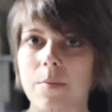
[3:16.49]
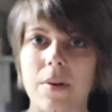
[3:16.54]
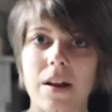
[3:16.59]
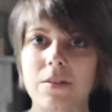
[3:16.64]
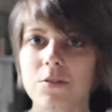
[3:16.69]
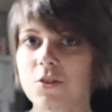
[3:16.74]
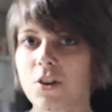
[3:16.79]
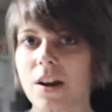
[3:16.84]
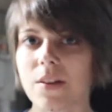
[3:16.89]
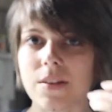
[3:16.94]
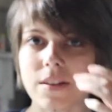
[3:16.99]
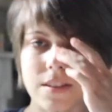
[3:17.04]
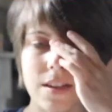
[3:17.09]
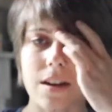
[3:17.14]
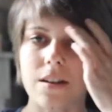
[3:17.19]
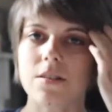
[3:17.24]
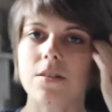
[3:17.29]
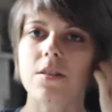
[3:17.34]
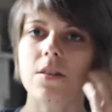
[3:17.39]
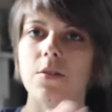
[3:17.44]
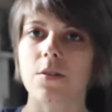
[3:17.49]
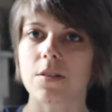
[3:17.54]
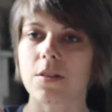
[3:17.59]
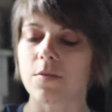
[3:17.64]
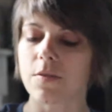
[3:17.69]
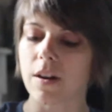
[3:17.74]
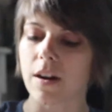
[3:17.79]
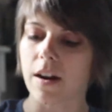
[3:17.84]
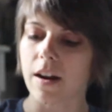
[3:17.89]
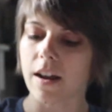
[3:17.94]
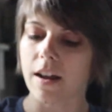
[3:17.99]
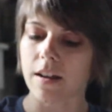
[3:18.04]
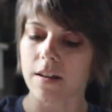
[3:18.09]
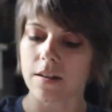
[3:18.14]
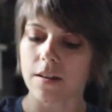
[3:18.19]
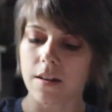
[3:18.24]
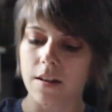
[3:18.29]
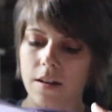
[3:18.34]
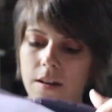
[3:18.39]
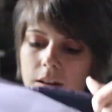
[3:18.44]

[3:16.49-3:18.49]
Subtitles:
and I'll try this on too at the very end.